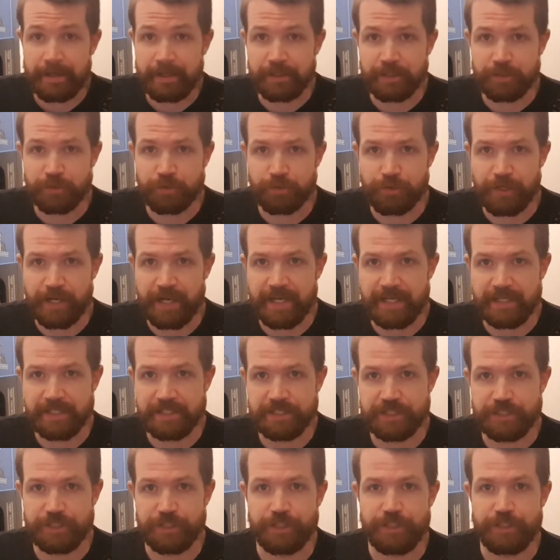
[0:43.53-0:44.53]

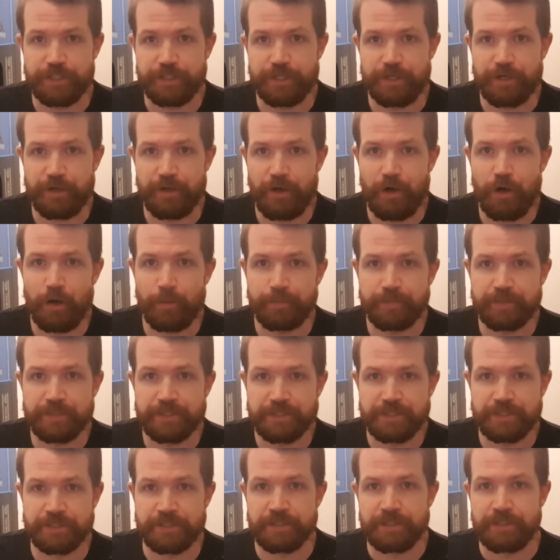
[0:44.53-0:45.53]
grassy
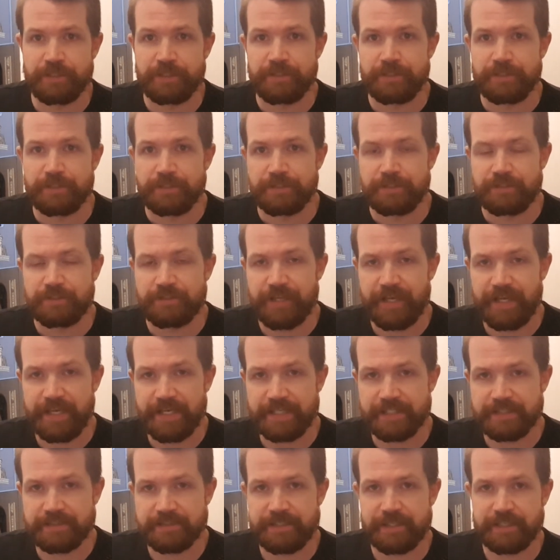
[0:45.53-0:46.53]
hops
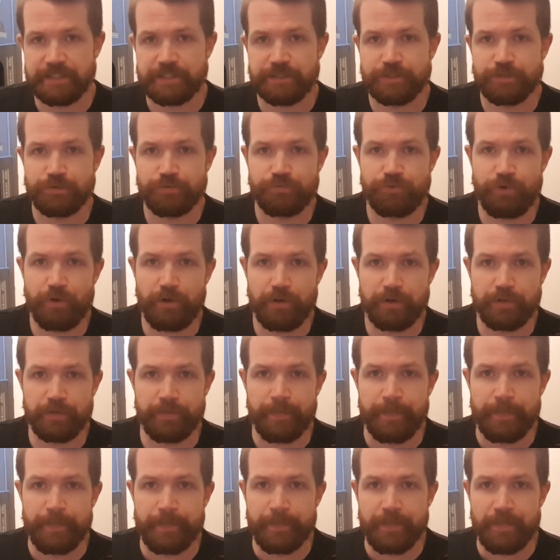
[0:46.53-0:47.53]
taste, that
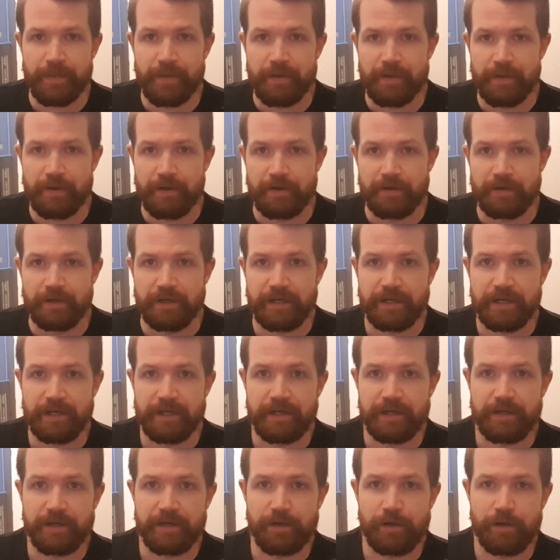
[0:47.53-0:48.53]
strong
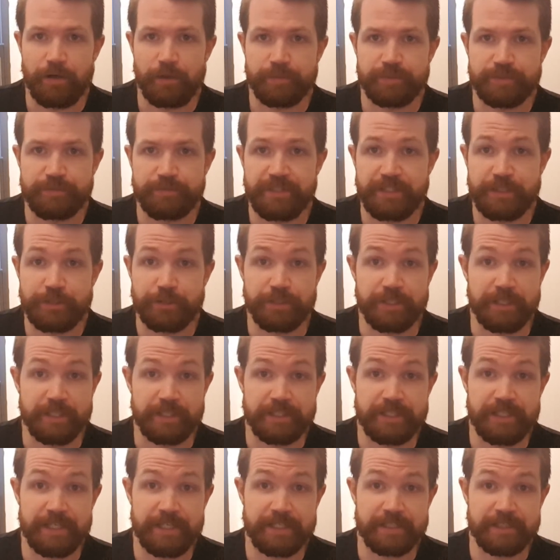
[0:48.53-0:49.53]
hops bitterness
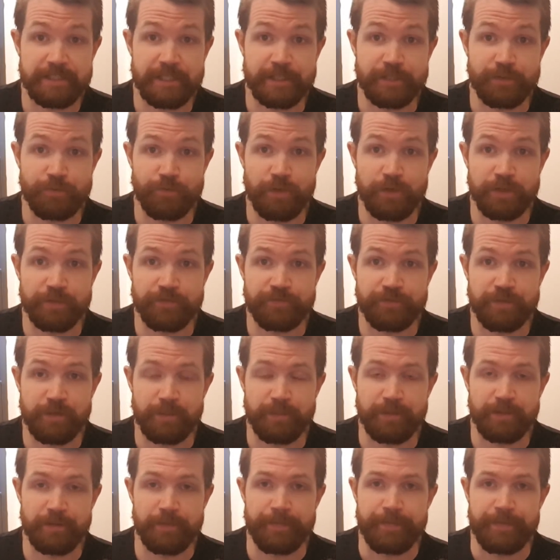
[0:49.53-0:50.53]
taste that you want
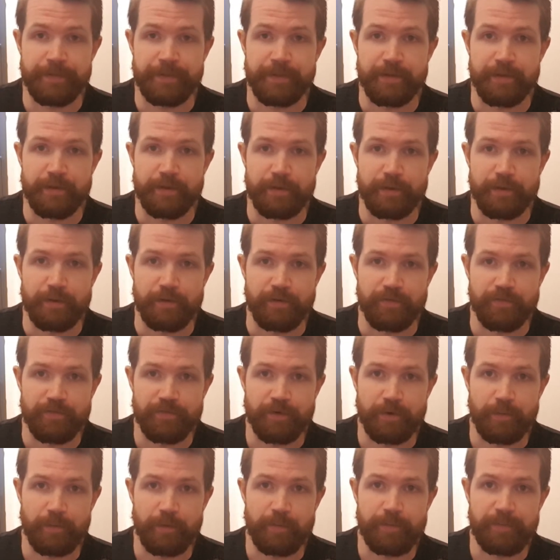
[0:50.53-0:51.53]
from a
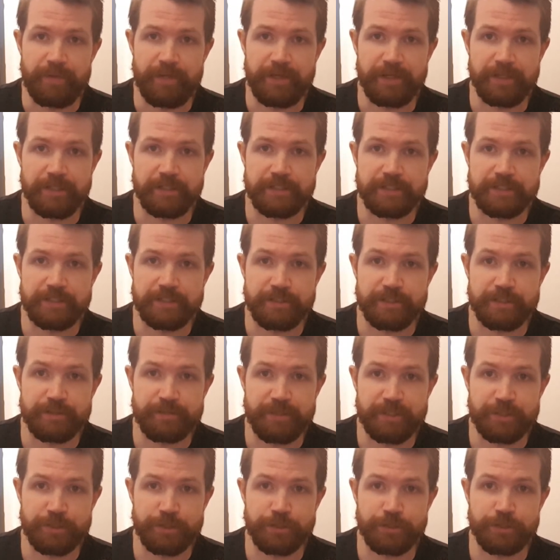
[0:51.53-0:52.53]
pils,
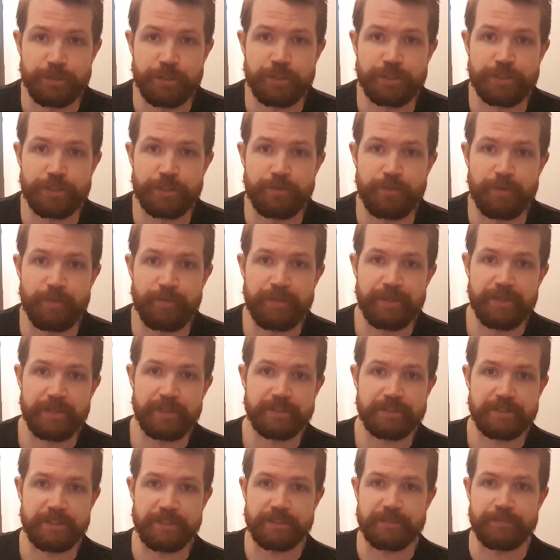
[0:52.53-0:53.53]
especially a German
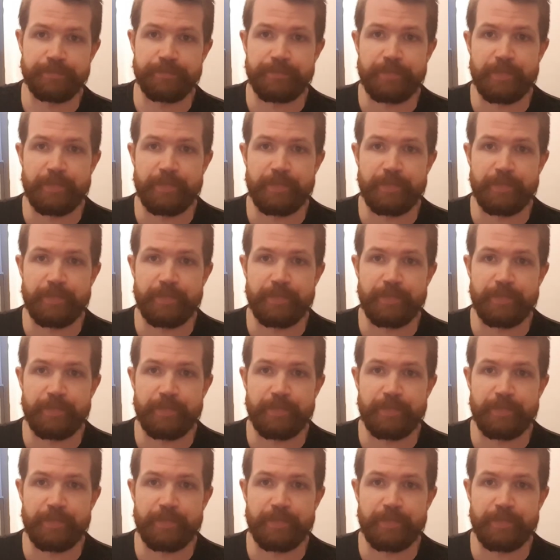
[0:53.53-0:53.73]
pils that